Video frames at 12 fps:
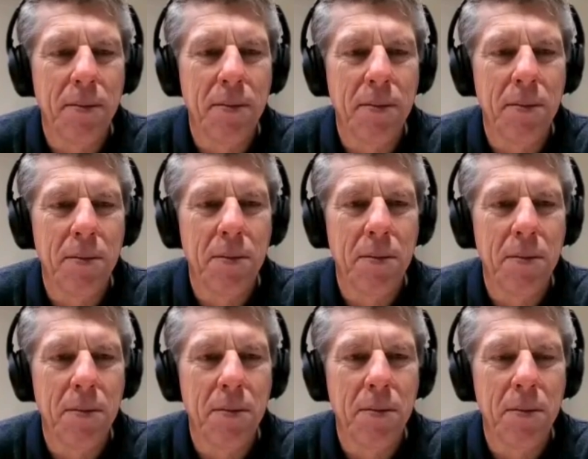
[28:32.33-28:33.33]

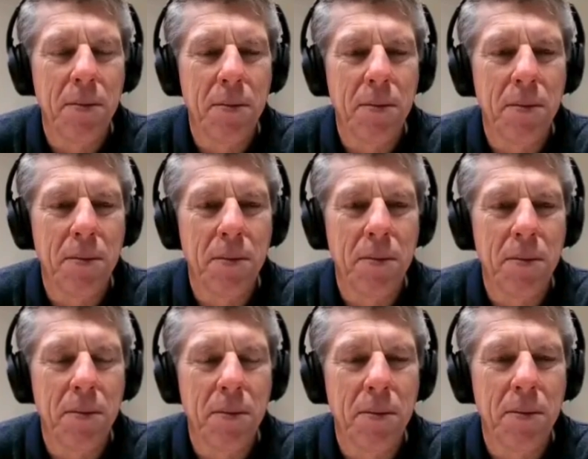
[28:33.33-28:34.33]

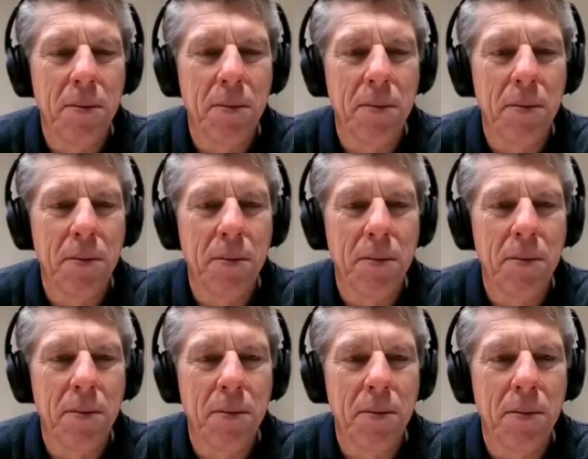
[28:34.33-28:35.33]

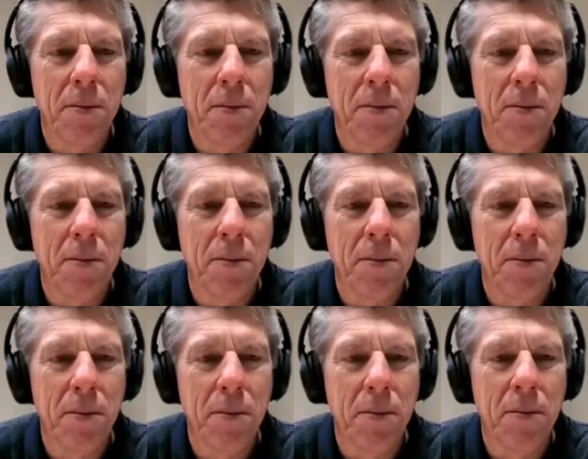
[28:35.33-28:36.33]

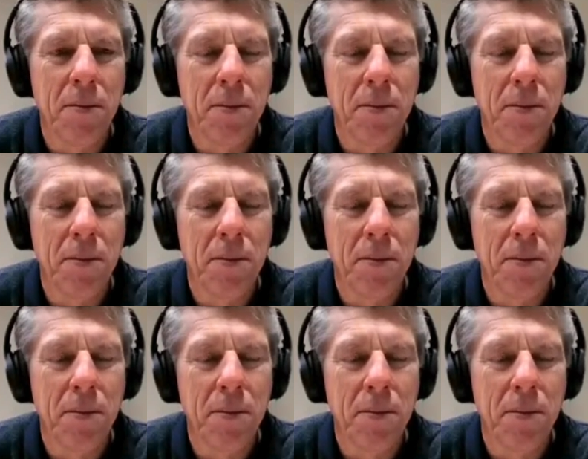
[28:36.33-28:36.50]
(not speaking)